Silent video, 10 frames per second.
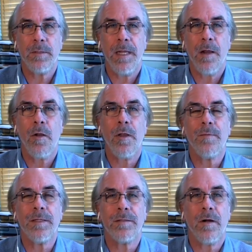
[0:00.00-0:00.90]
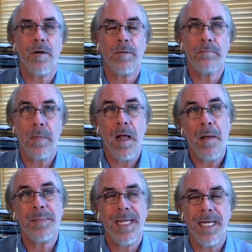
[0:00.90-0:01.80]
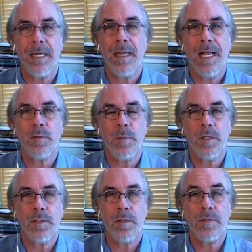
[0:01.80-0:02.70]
not all of us are updating as we should.